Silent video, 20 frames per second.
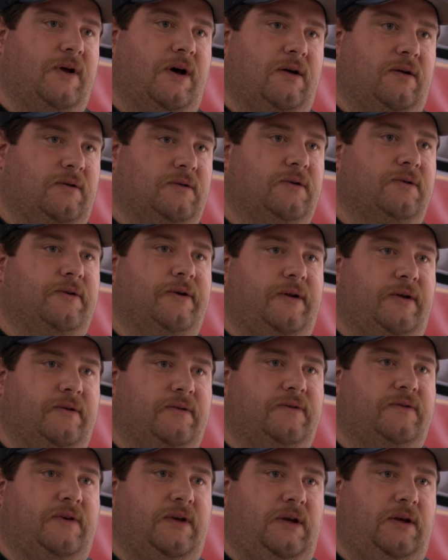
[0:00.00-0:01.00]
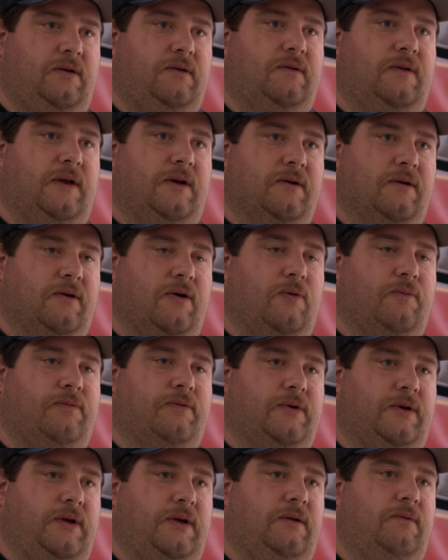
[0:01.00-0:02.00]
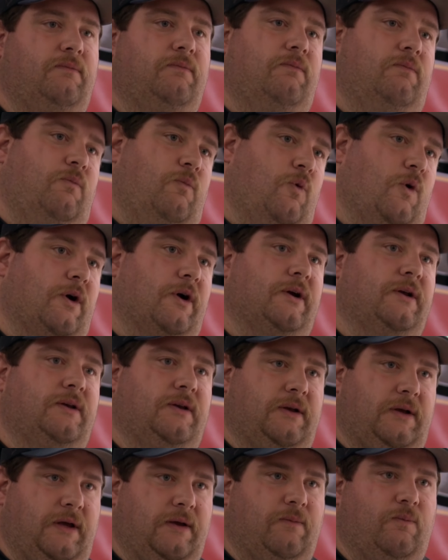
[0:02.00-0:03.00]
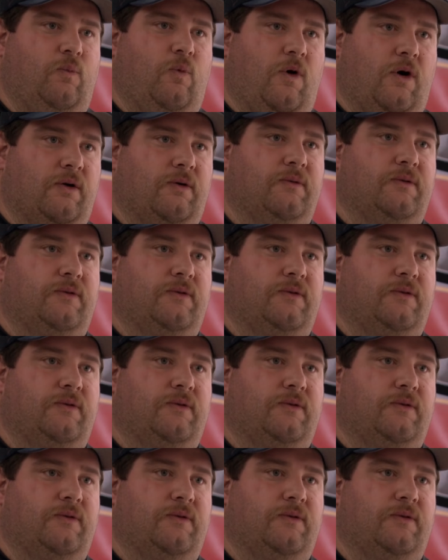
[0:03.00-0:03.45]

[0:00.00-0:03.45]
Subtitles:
not already on scene, that are hopefully working to get water